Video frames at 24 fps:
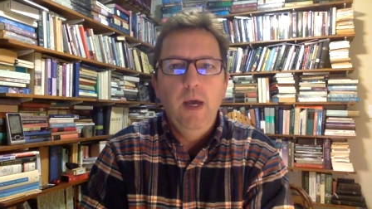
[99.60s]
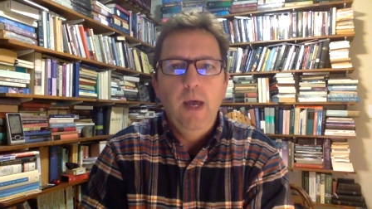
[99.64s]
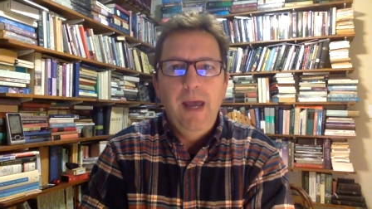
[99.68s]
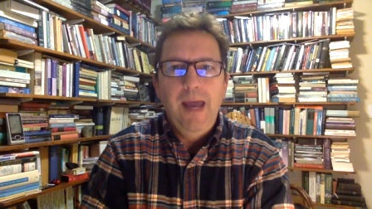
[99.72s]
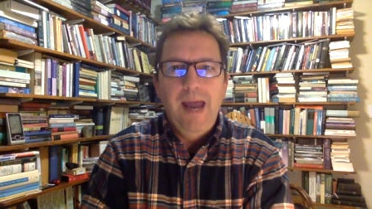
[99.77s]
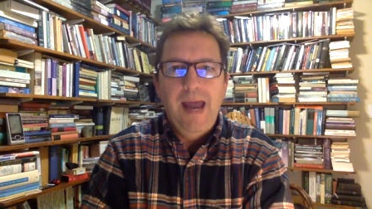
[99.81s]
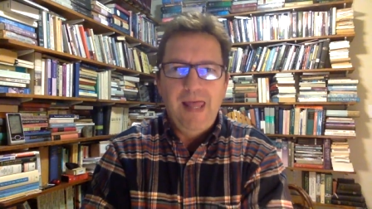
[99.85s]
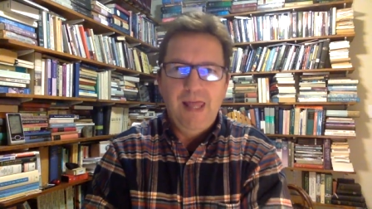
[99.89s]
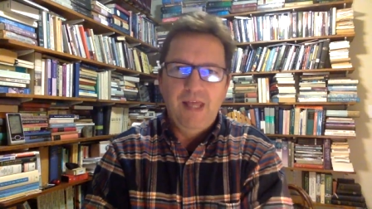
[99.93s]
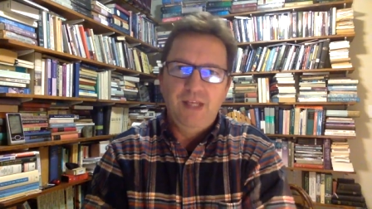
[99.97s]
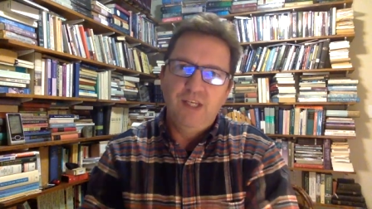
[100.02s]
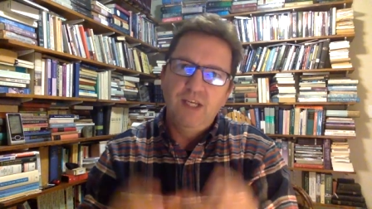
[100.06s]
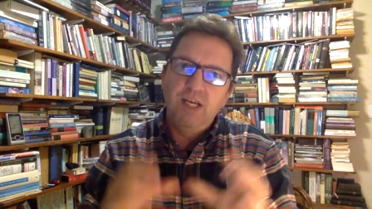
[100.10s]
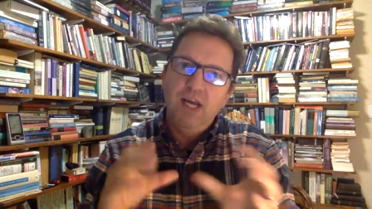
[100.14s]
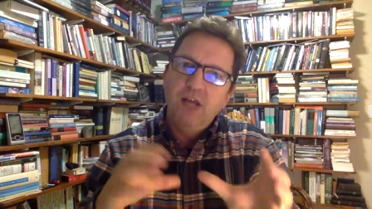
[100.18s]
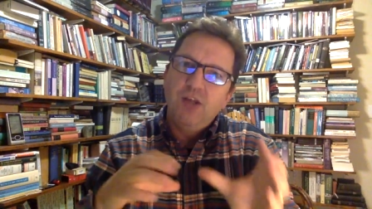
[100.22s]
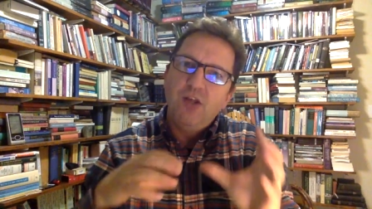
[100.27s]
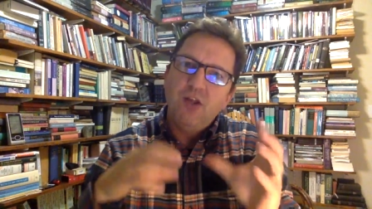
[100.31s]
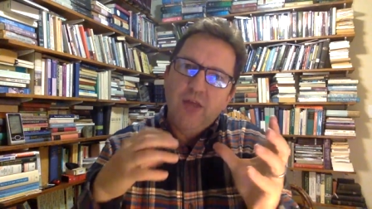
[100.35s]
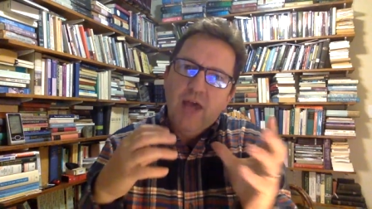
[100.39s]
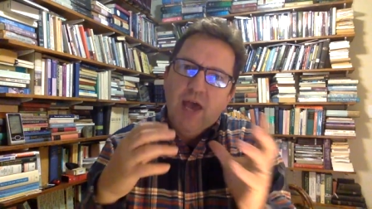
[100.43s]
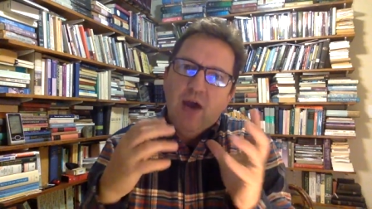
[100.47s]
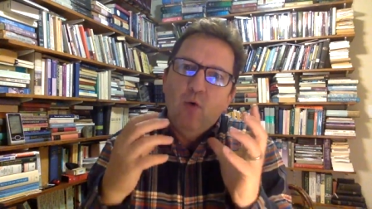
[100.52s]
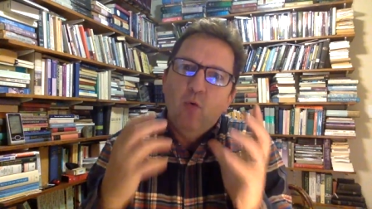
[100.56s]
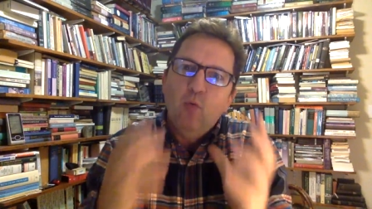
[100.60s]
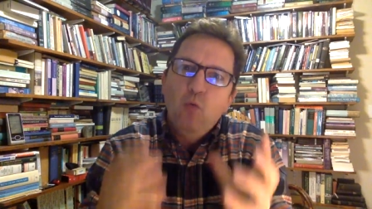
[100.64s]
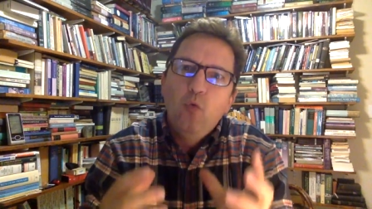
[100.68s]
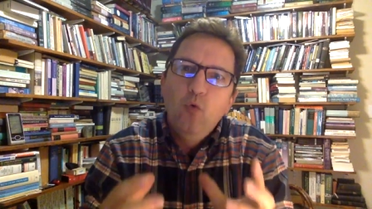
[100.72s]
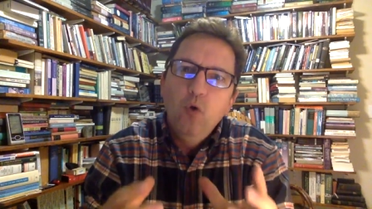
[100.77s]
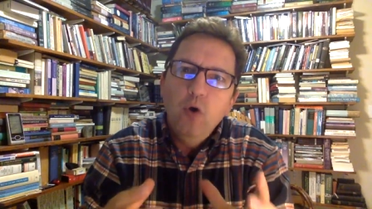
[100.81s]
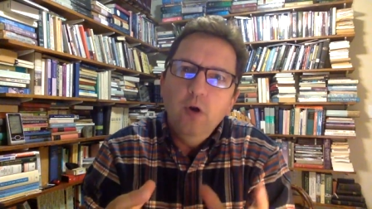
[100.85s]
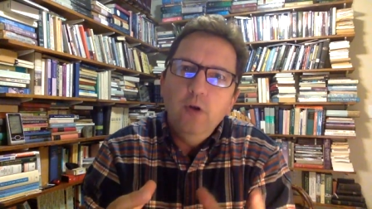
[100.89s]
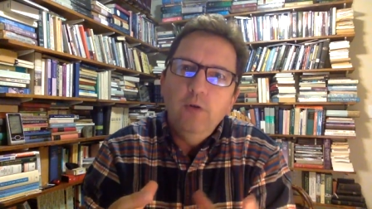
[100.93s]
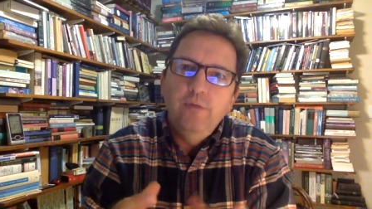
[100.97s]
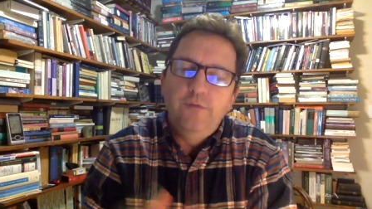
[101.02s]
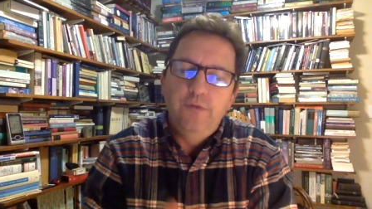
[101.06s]
And then together that
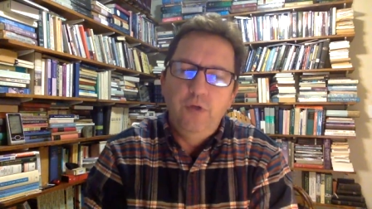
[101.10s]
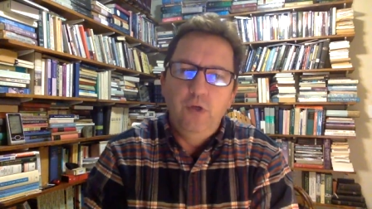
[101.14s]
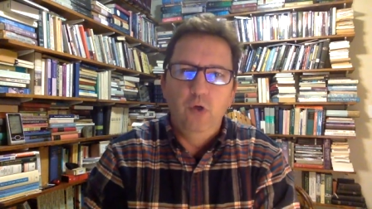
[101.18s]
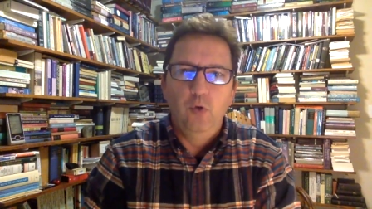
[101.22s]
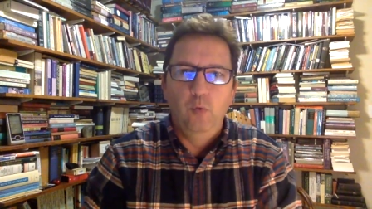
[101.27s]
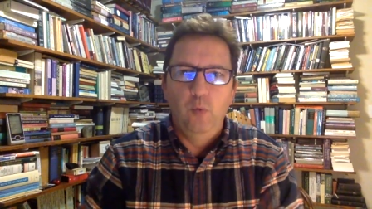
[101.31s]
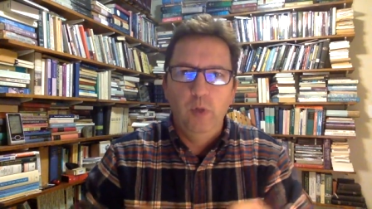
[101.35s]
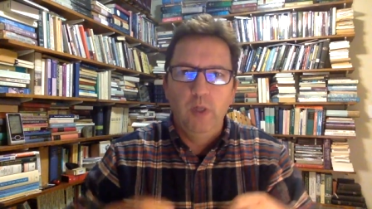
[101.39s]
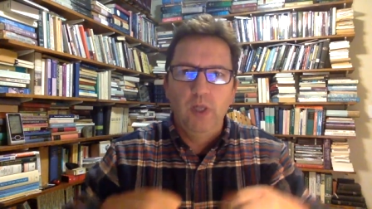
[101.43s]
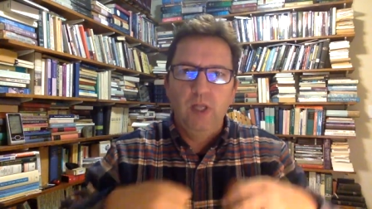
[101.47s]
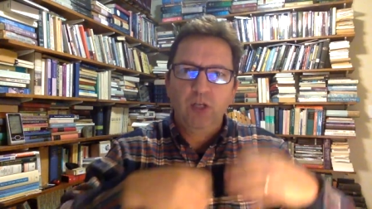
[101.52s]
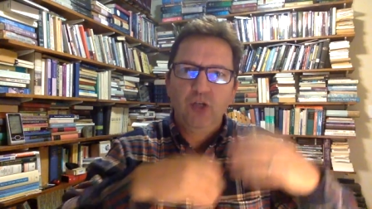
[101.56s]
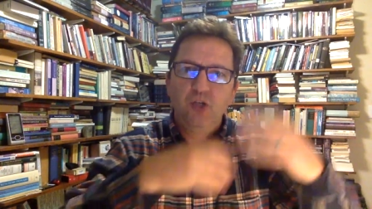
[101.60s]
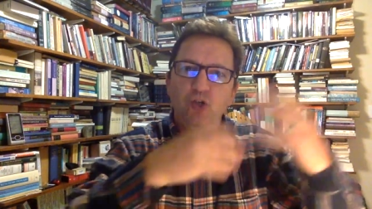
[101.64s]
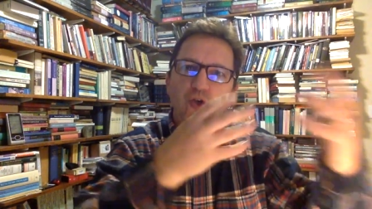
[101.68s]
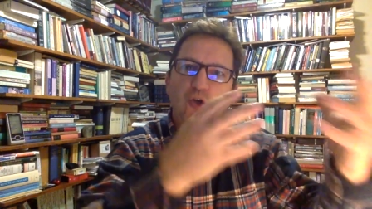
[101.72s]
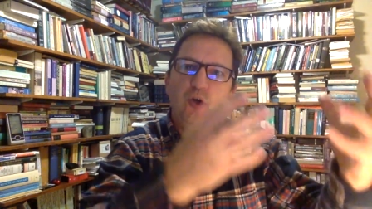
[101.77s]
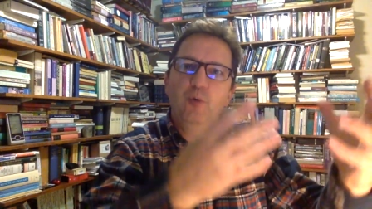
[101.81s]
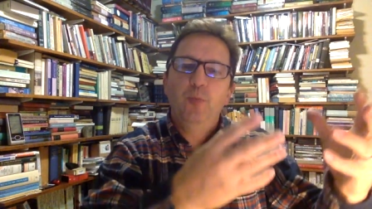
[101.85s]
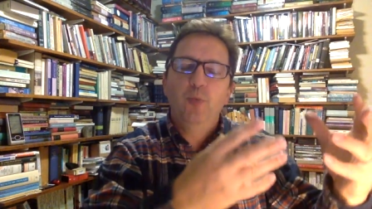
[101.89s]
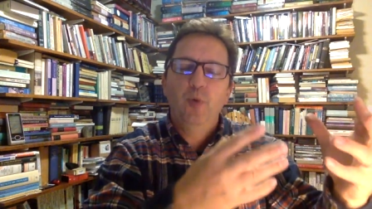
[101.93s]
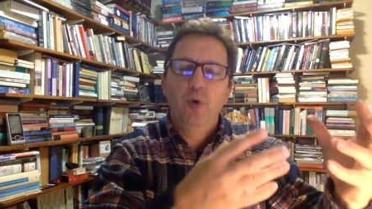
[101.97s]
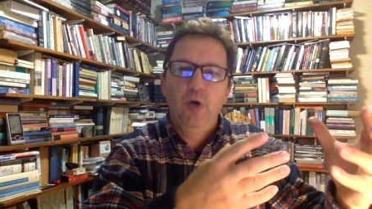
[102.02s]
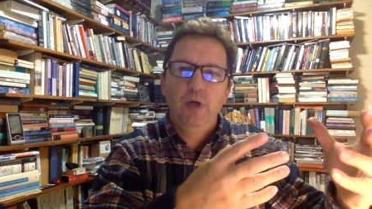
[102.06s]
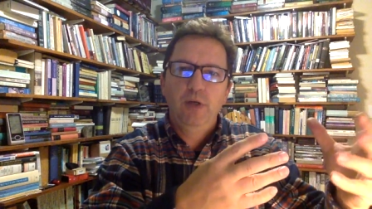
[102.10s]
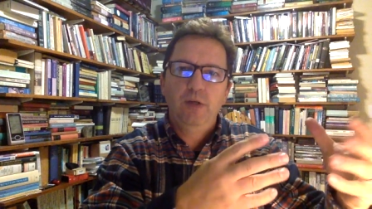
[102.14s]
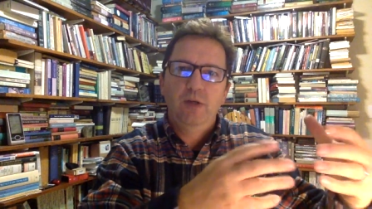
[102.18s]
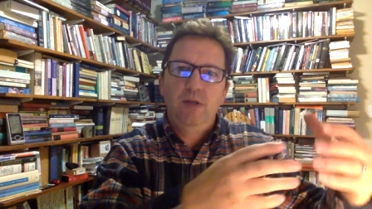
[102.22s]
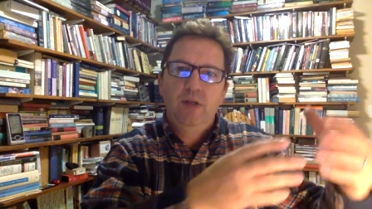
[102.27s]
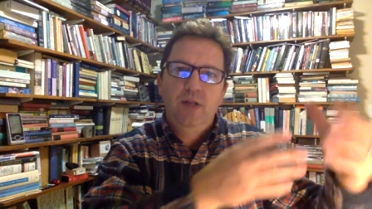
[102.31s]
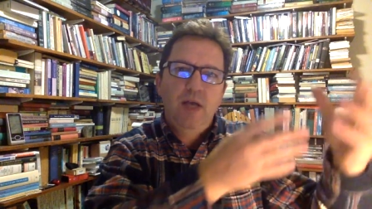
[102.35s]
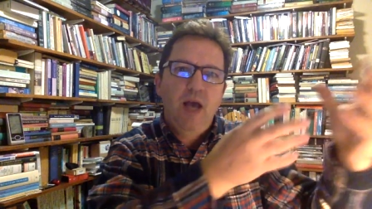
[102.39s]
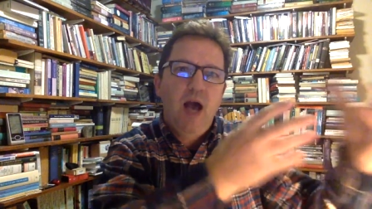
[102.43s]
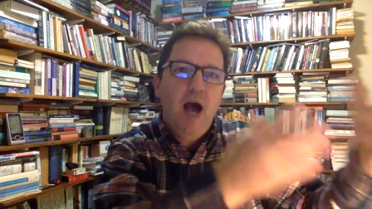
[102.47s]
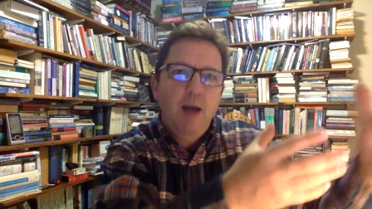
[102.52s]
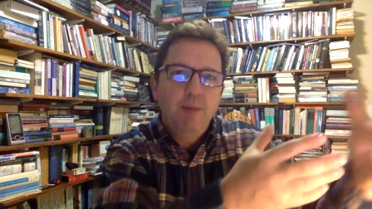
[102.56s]
worldview will interpret
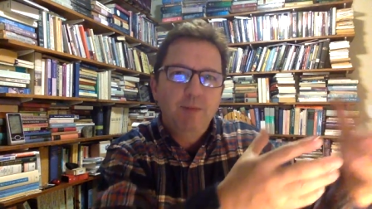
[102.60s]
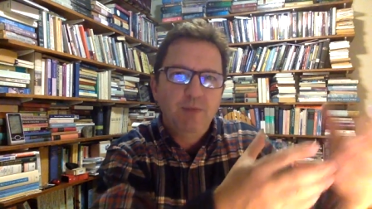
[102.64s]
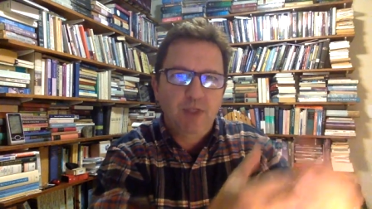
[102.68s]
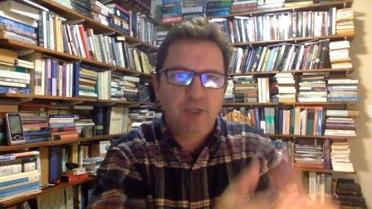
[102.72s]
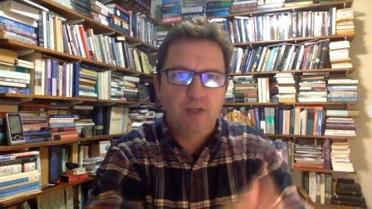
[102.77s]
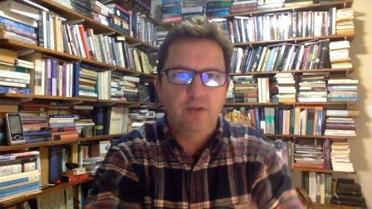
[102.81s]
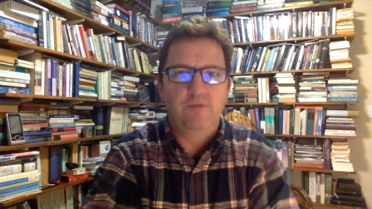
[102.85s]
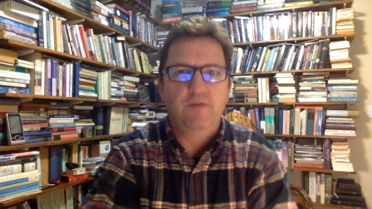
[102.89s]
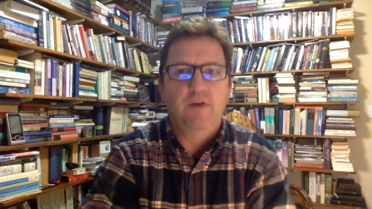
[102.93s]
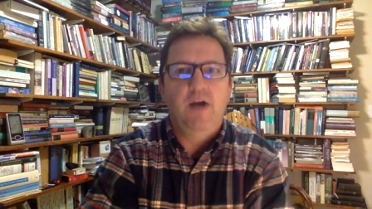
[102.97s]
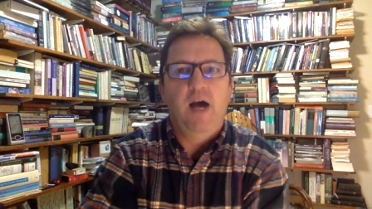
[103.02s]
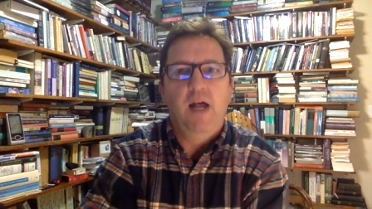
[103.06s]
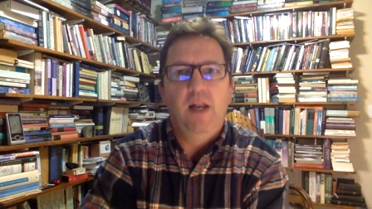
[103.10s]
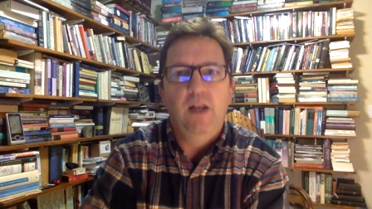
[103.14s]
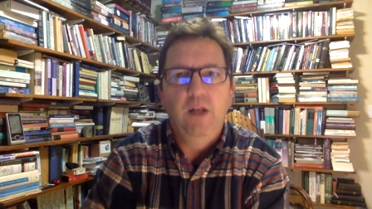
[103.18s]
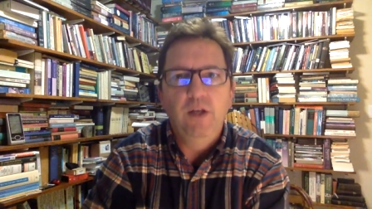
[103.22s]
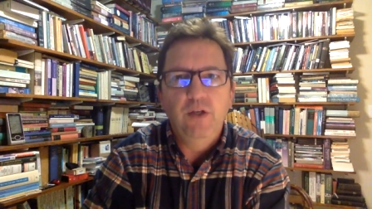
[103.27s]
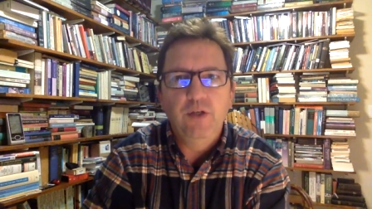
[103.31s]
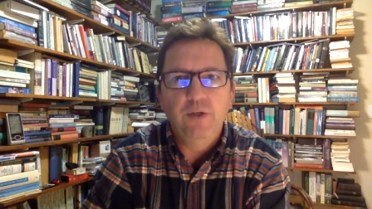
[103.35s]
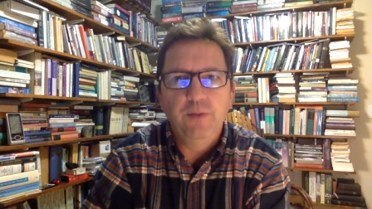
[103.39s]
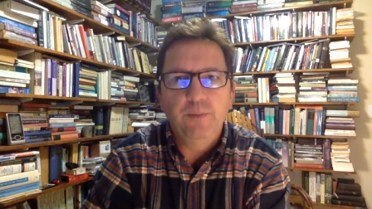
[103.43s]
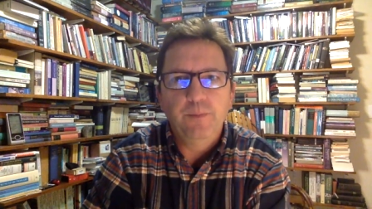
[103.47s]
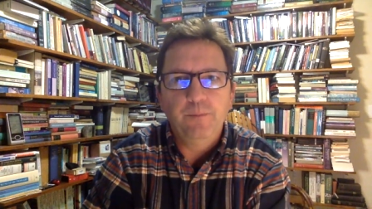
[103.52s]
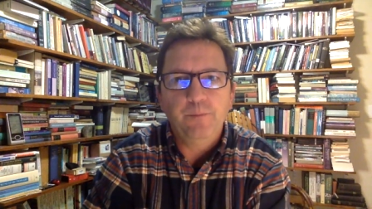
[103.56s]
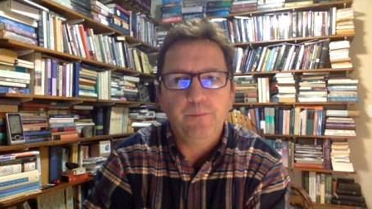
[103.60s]
the object of knowledge.